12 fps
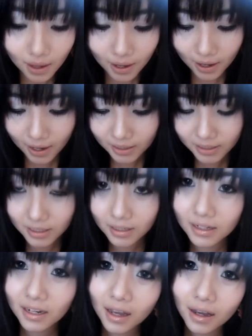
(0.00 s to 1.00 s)
And
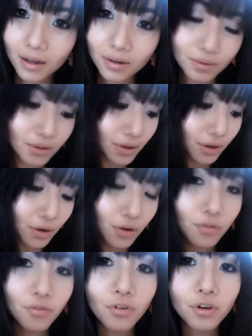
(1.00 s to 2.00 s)
now
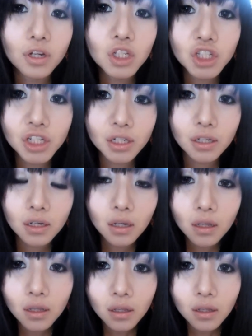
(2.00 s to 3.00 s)
for your chin,
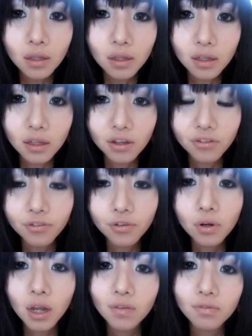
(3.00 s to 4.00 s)
if you have